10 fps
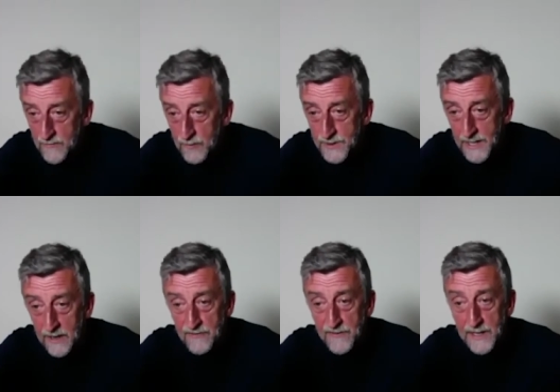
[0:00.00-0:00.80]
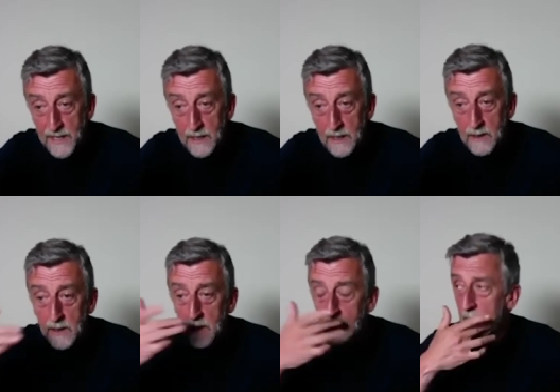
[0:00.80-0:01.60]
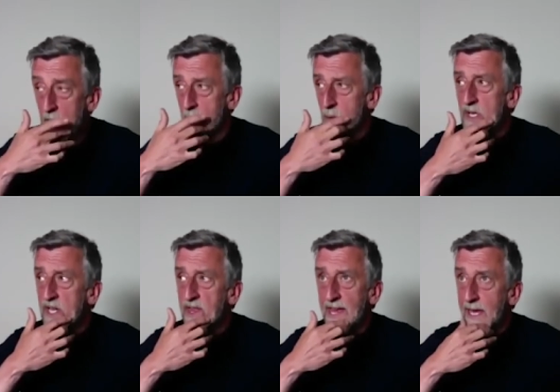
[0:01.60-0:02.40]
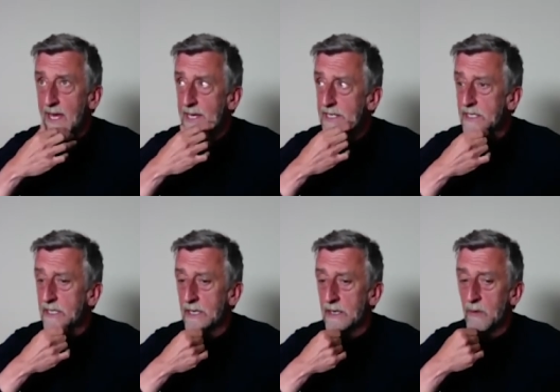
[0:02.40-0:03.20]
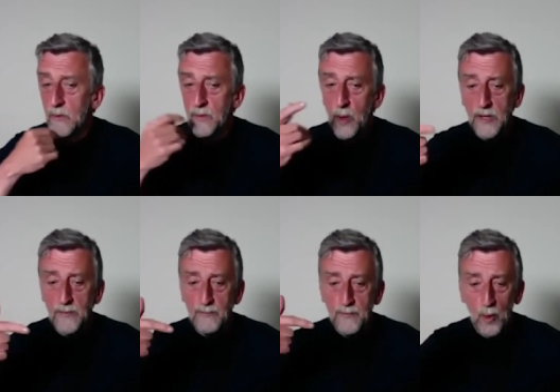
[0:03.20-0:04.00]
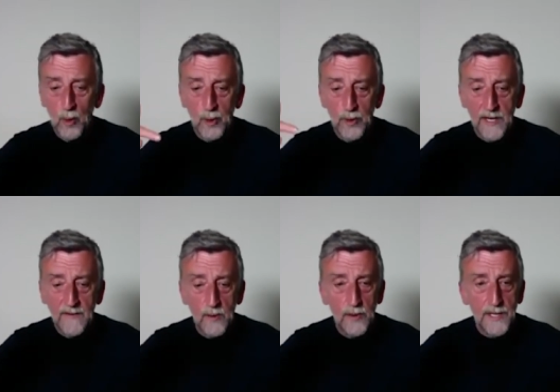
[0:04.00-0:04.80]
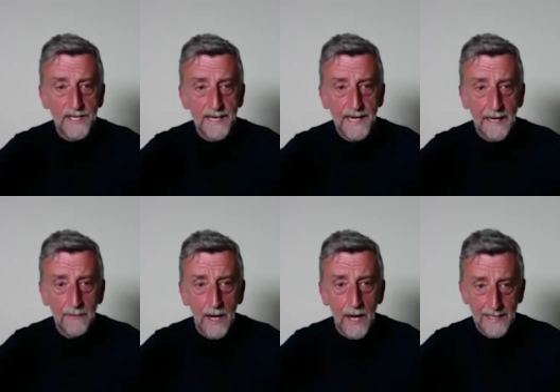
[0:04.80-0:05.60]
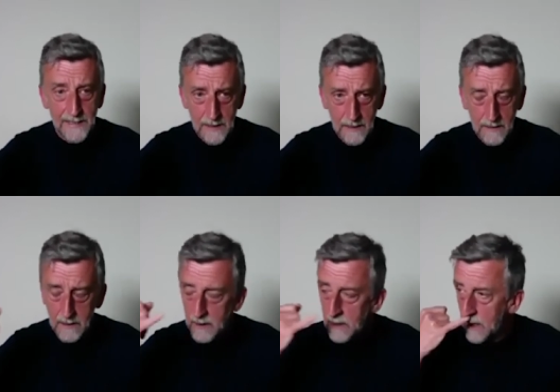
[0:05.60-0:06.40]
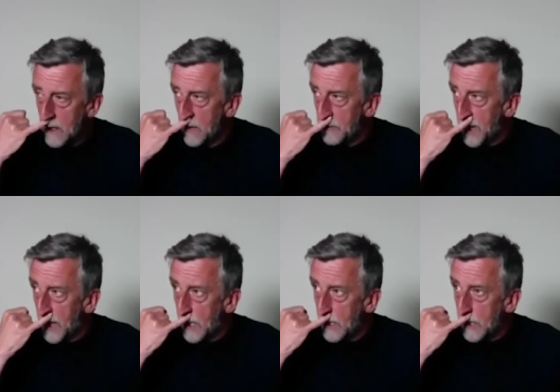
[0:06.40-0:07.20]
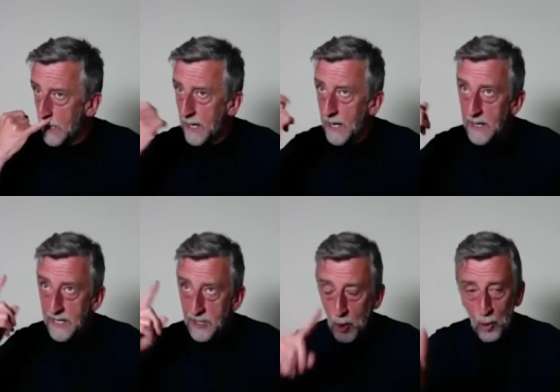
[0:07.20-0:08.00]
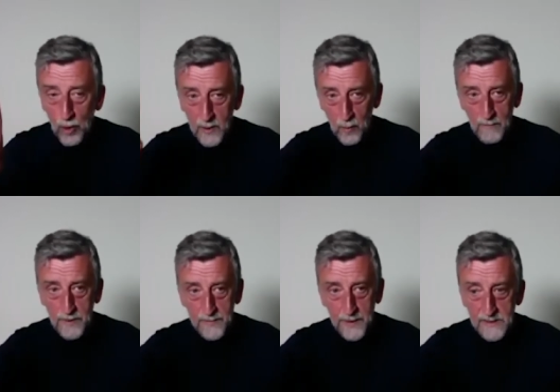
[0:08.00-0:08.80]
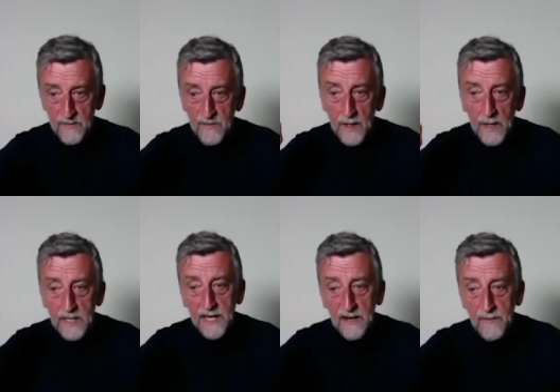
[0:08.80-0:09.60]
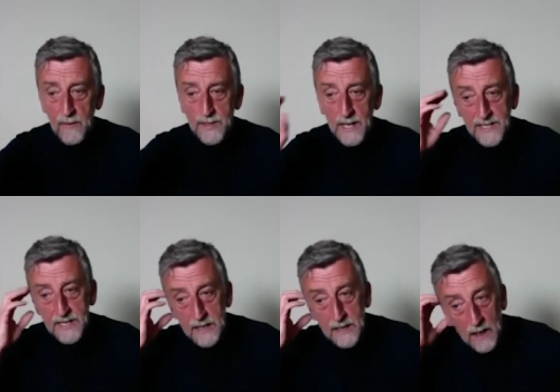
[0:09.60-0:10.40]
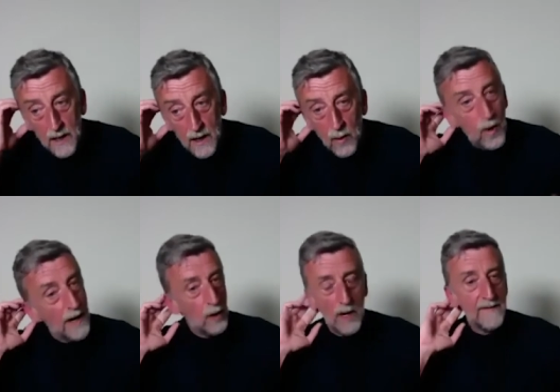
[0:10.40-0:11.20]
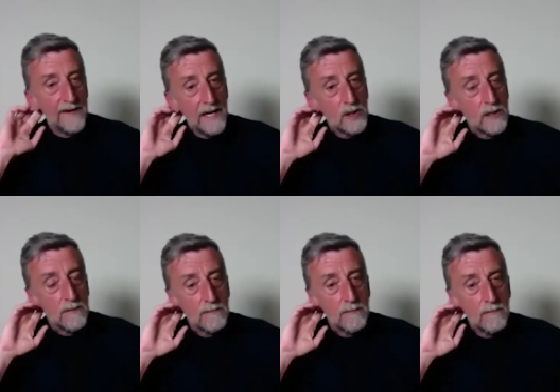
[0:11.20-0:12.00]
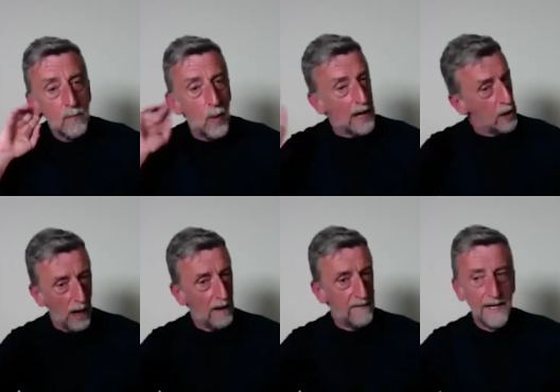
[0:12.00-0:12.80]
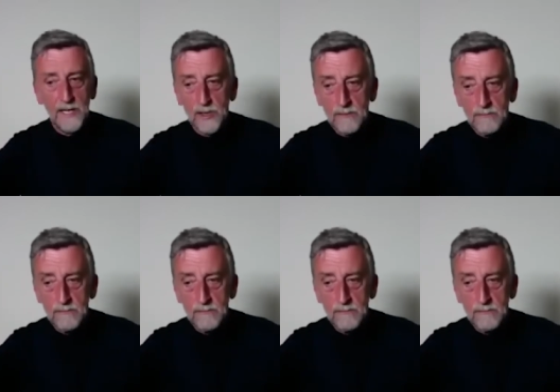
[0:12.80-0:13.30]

from Seraphim here, which I think is we're probably both going to give you the same answer, but and it's only one perspective. Seraphim was asking, why not have an agent? Why not have an agent?